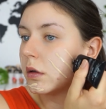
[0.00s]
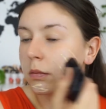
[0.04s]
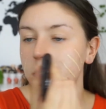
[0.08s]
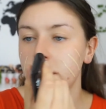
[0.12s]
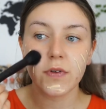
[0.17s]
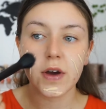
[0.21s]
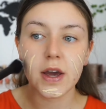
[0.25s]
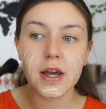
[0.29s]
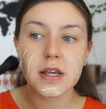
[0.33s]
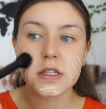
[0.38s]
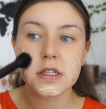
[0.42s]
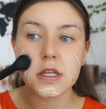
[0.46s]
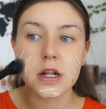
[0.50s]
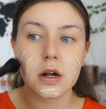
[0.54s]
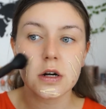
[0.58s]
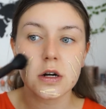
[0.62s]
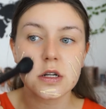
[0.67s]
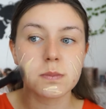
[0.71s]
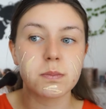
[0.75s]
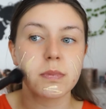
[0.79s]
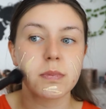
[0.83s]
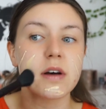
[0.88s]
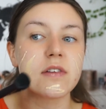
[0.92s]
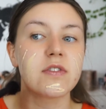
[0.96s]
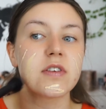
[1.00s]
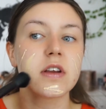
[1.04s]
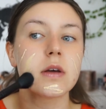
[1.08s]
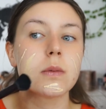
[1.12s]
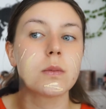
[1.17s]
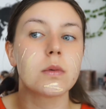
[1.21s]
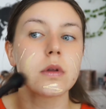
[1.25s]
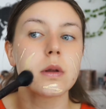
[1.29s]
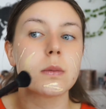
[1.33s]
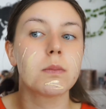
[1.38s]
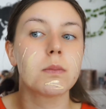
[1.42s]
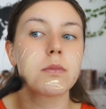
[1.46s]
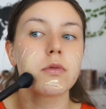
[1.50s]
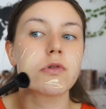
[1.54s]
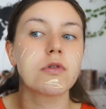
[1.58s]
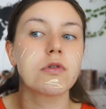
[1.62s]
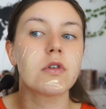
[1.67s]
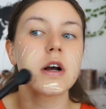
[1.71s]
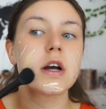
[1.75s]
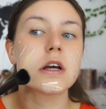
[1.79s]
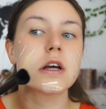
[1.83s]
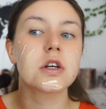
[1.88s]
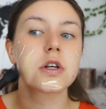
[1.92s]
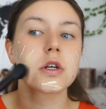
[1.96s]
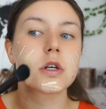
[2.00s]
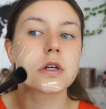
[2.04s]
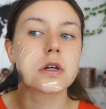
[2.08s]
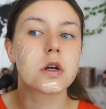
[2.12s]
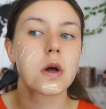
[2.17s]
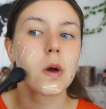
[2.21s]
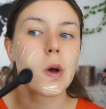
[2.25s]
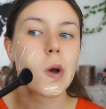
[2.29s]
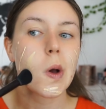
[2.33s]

Face, and I'll just buff it in with a brush.